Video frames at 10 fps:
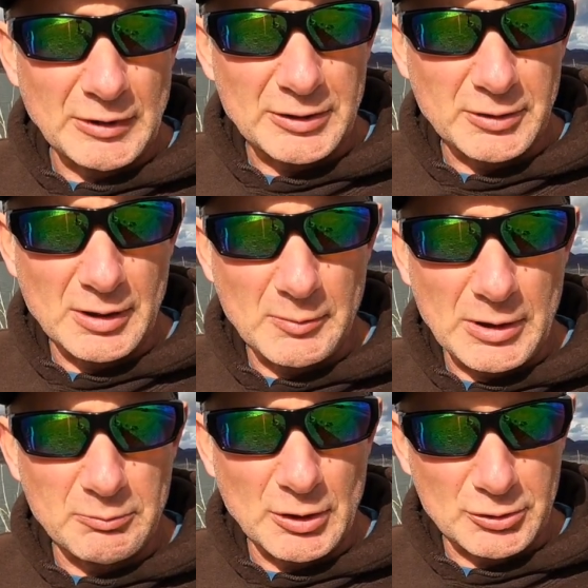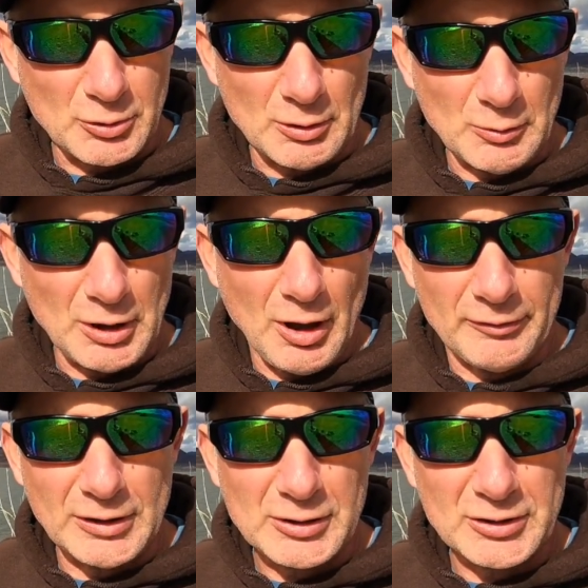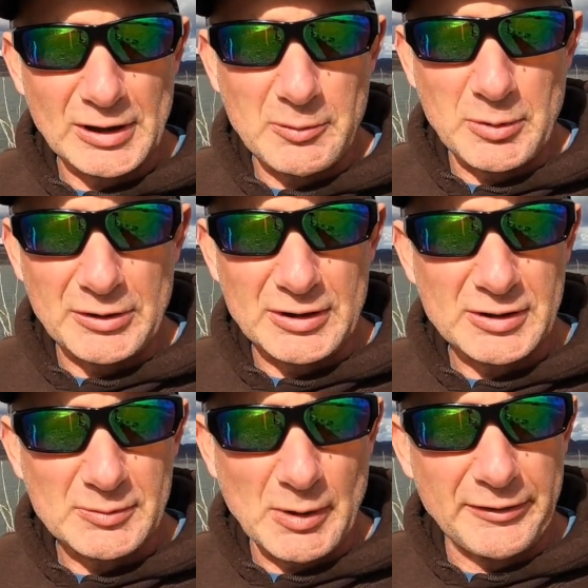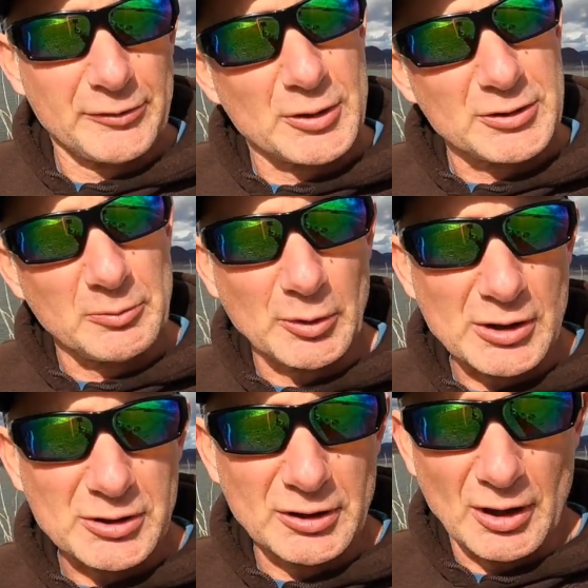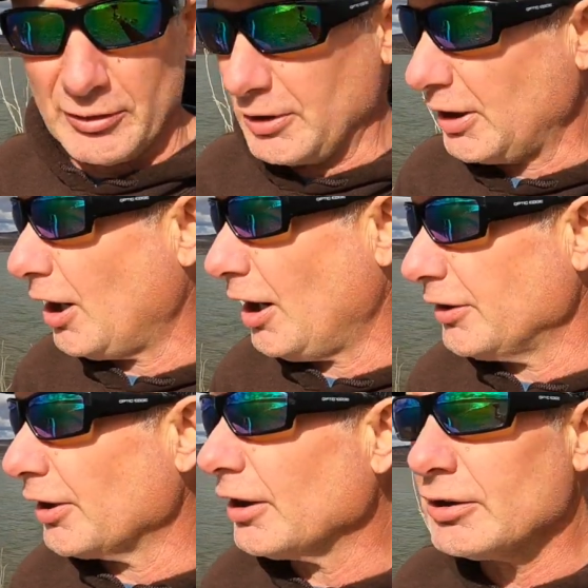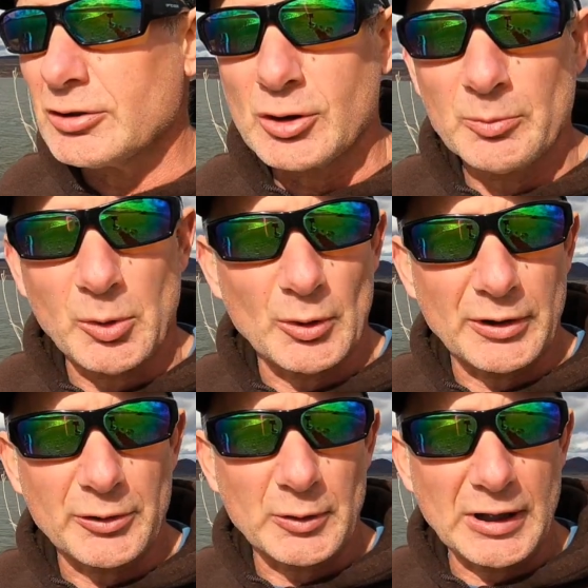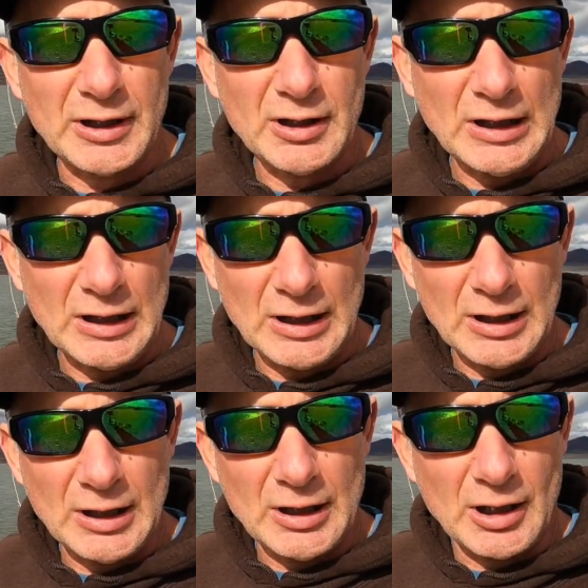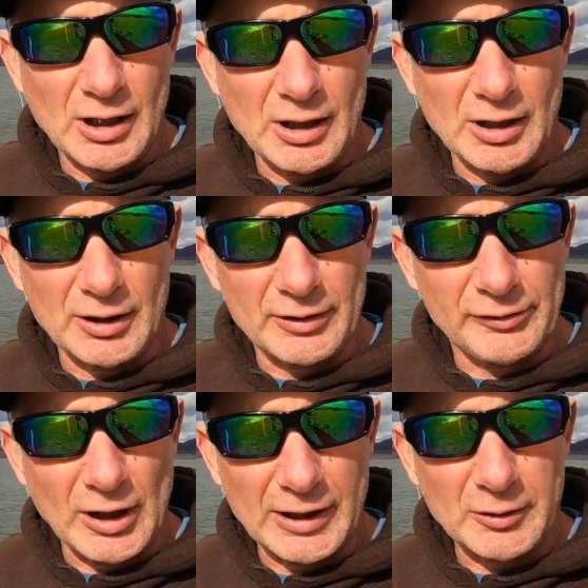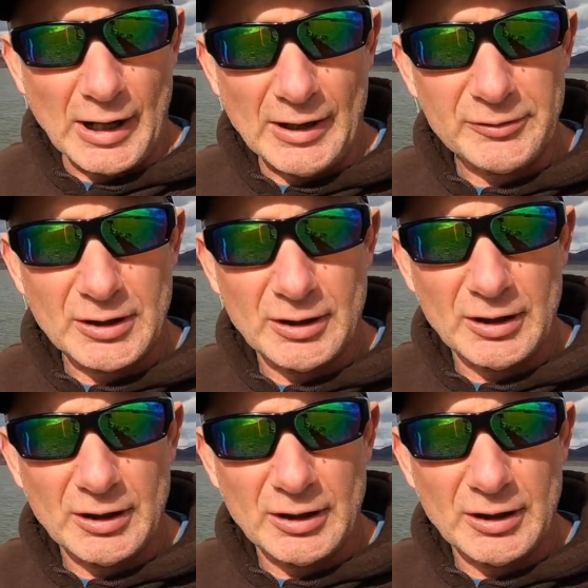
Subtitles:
It's going to be a short one, obviously, but this is my first impression on the Honda 2.3 on the Flycraft.